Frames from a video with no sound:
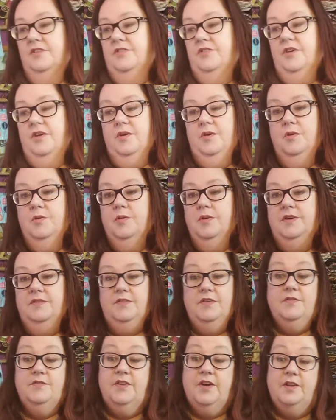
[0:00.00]
So
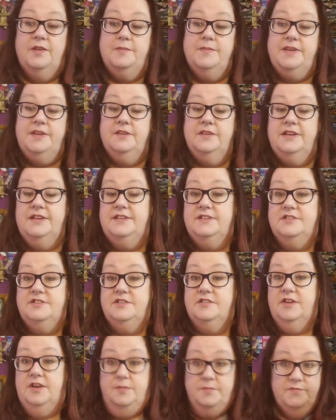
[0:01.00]
if you follow me on
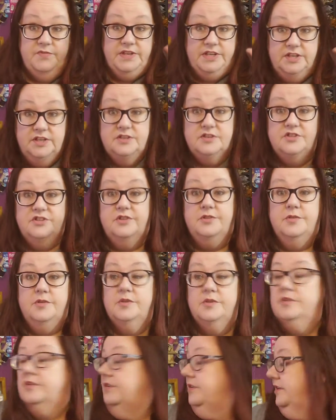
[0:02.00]
Instagram, Vintage Sew
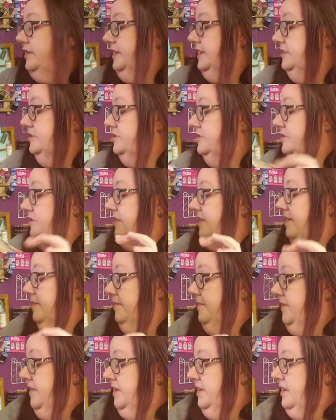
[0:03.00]
Girl on
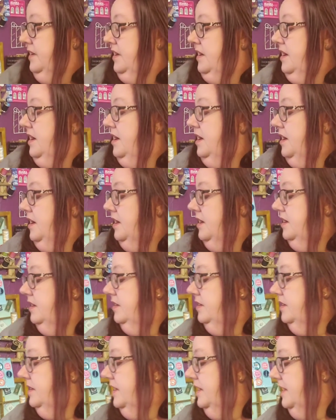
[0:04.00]
Instagram,
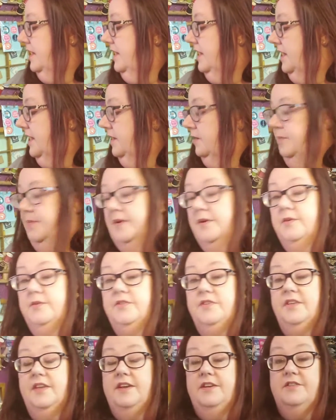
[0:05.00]
I'll
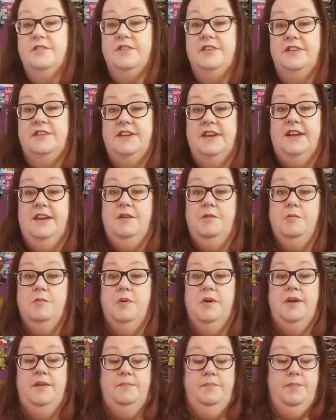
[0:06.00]
post later today
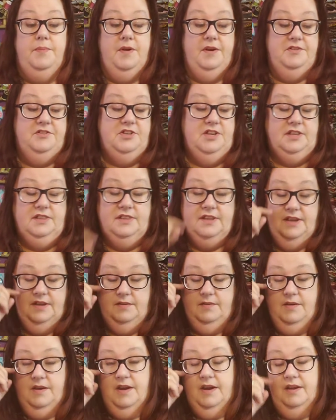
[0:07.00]
what project
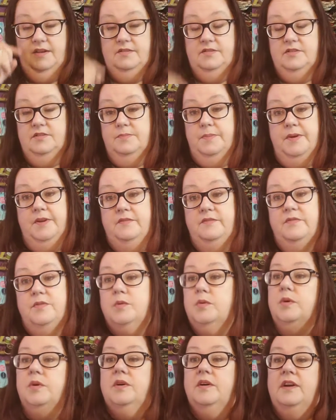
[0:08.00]
that I spun
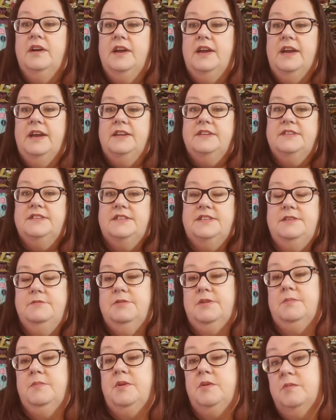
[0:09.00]
for, to see
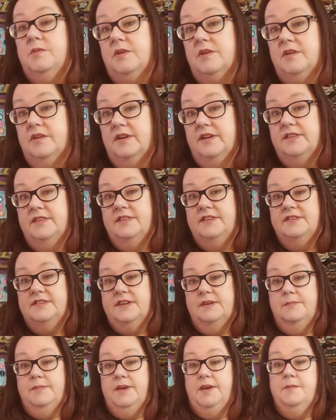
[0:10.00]
what I'm going to work on
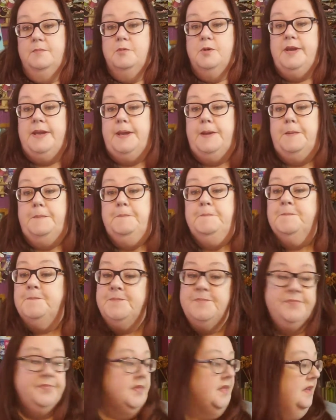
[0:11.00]
this coming up week.
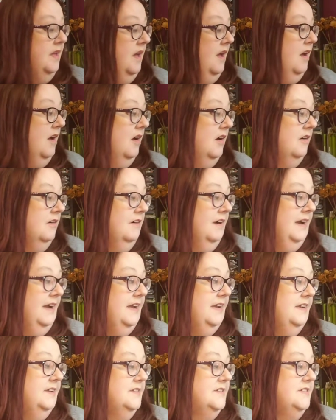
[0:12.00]
All
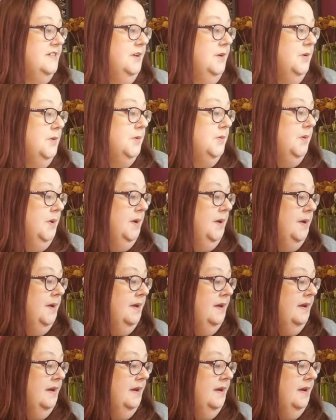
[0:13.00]
right, so